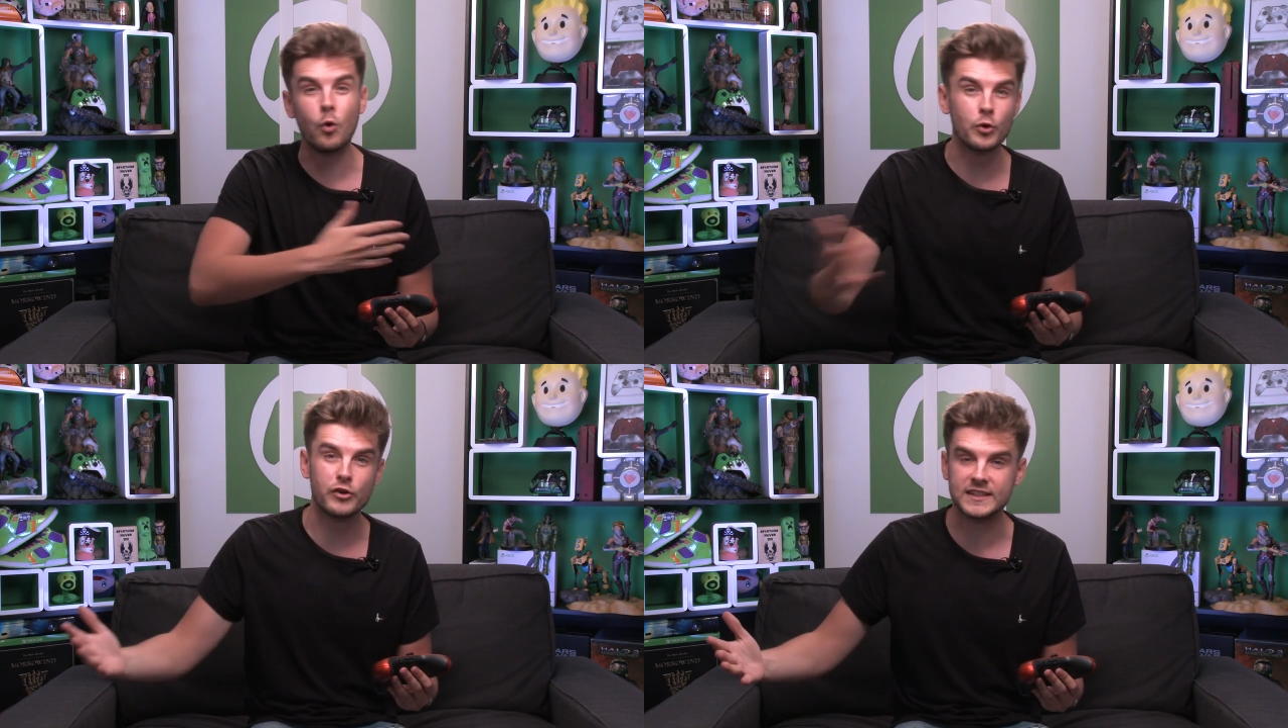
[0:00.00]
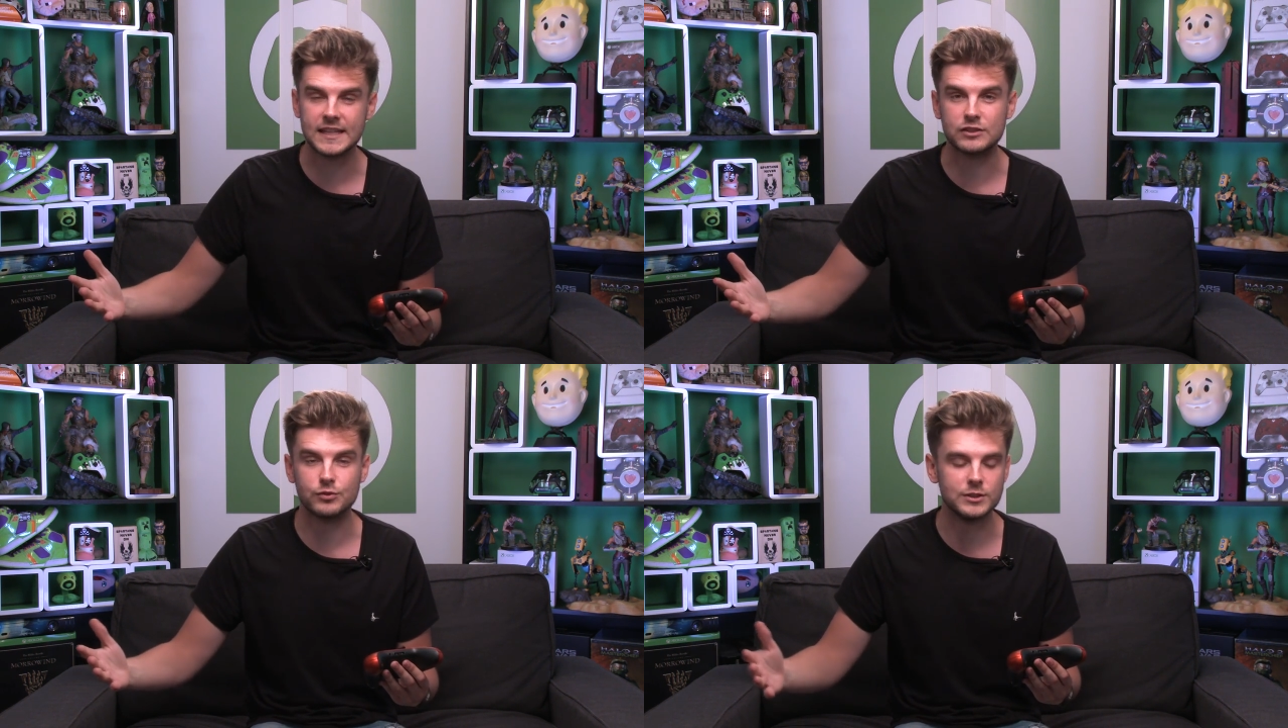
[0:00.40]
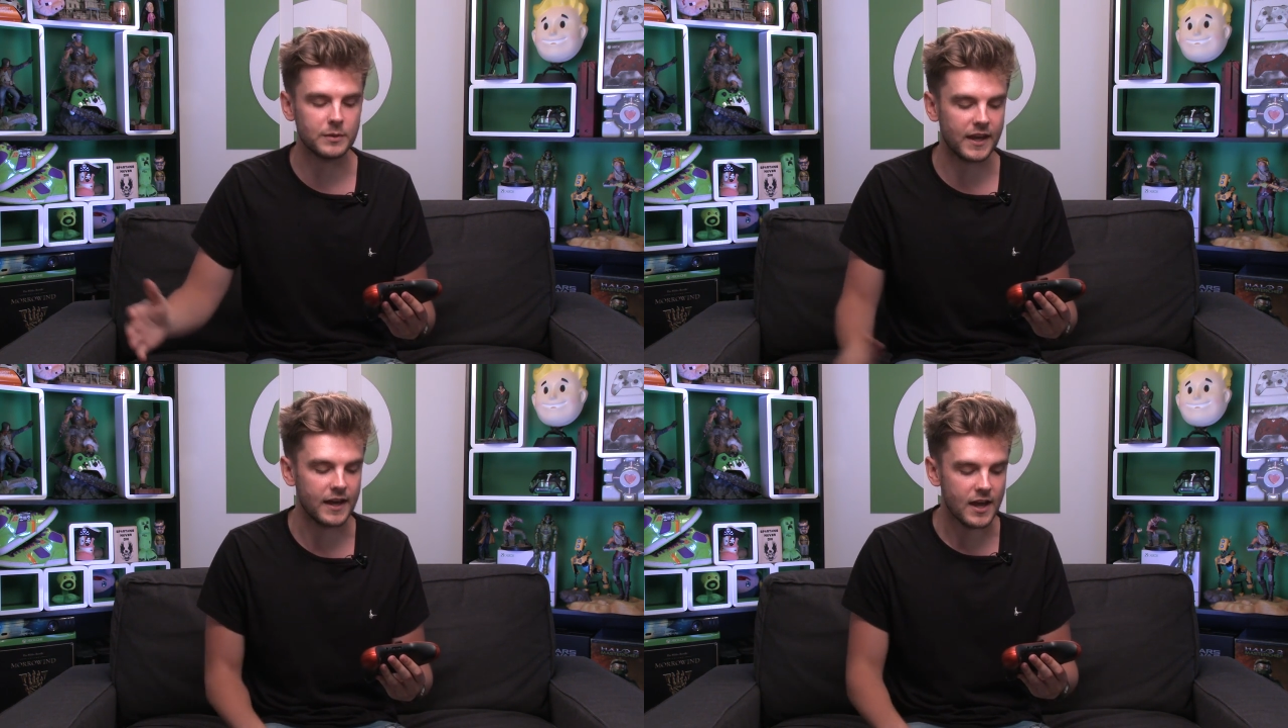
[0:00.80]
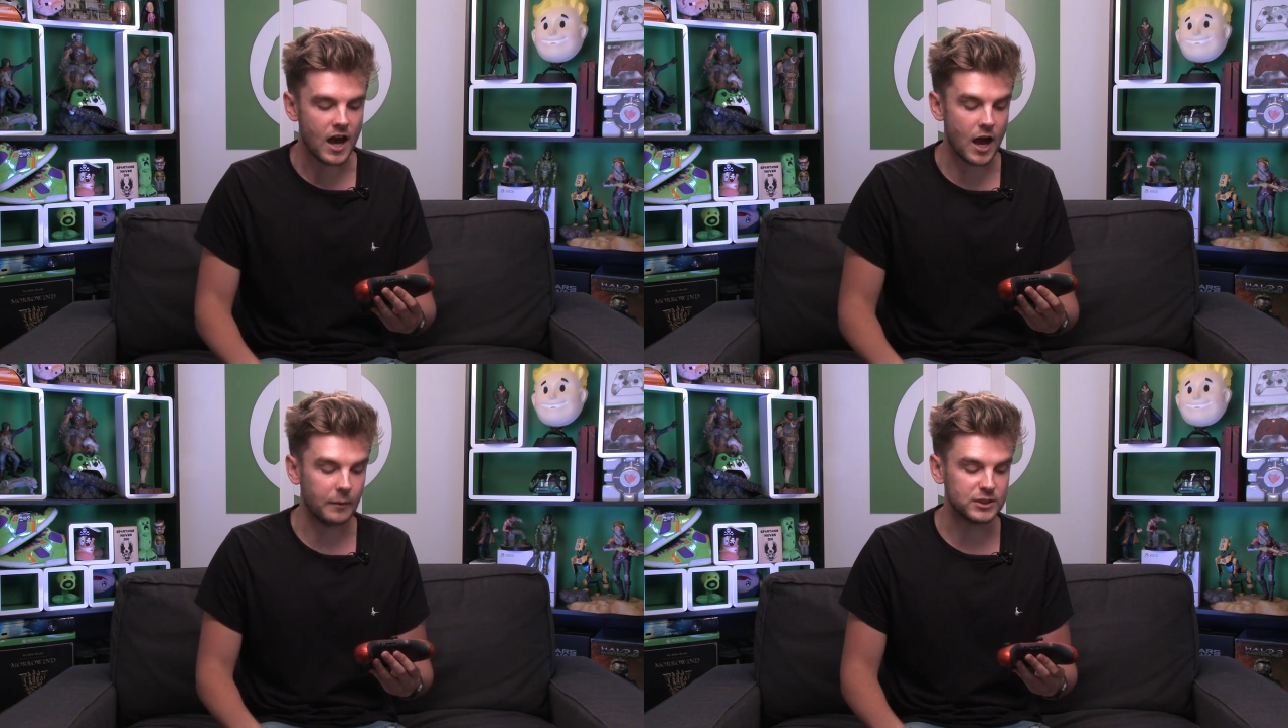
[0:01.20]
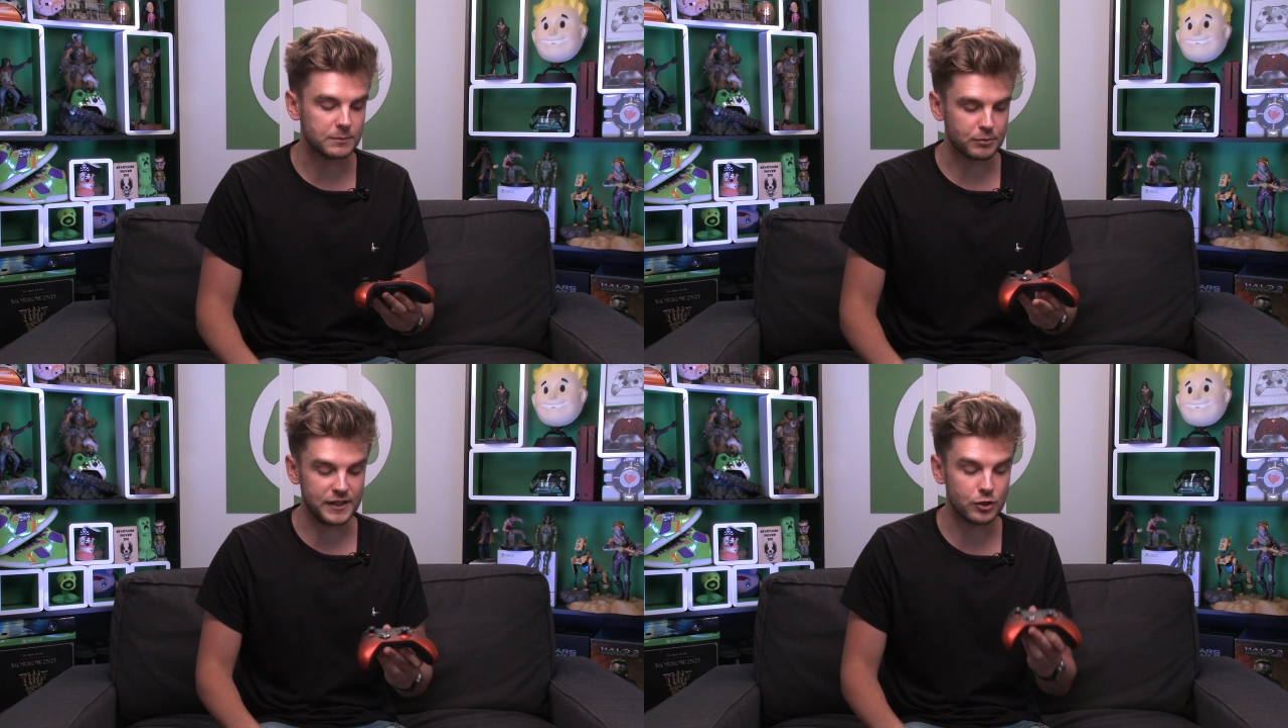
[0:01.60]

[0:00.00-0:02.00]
all your accessories with it, uh, which is pretty